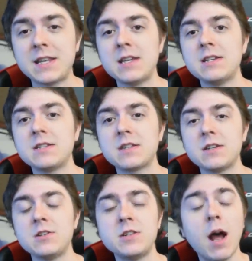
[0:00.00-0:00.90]
his
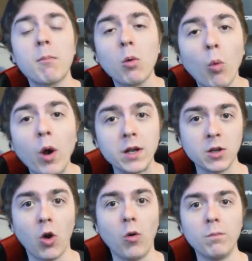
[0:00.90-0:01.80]
number one
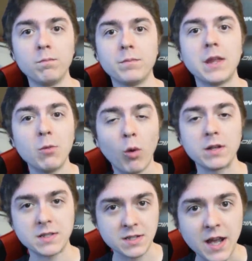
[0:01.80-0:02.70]
goal. He
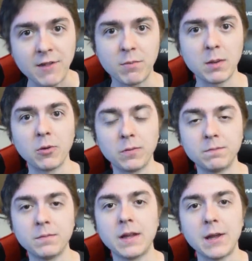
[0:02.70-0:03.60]
wants to save people.
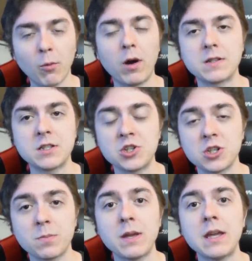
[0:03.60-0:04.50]
He wants to
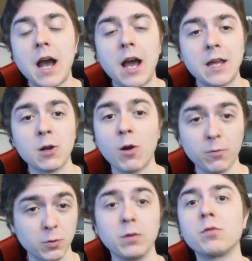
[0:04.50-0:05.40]
just be a hero
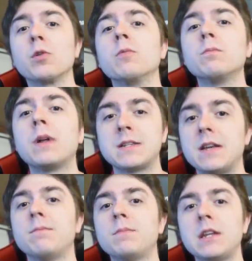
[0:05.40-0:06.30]
through and through. That's
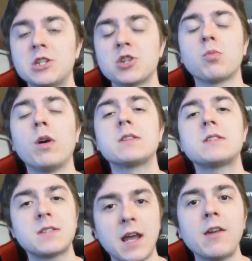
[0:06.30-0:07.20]
it. He just wants
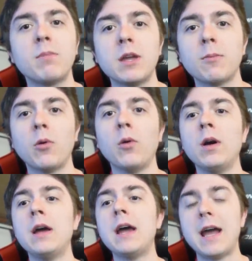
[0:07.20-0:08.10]
to save people,
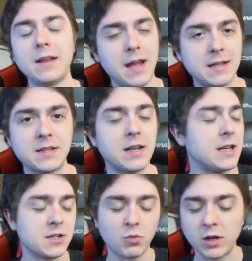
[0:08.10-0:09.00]
and that's it. He
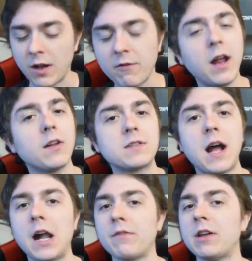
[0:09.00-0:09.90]
doesn't want nothing else
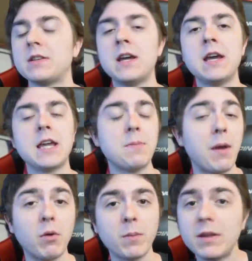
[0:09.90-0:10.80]
out of it. He
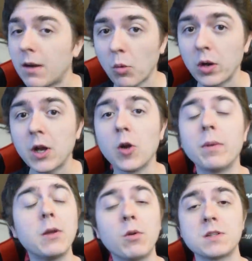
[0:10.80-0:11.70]
may want to be the number one hero,
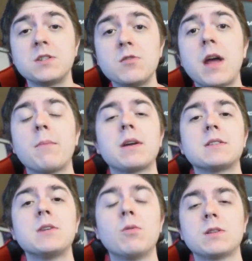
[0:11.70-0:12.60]
but he wants to do that
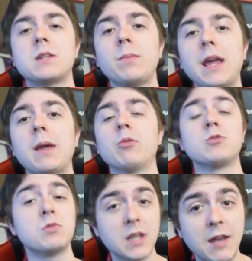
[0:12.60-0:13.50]
because he wants to be able
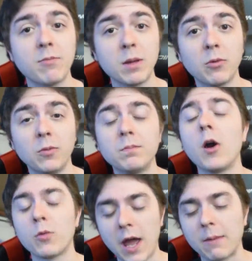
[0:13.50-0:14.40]
to save people.
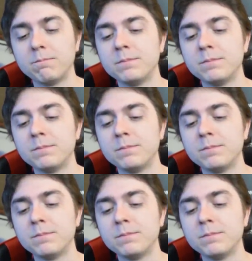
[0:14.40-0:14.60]
Okay.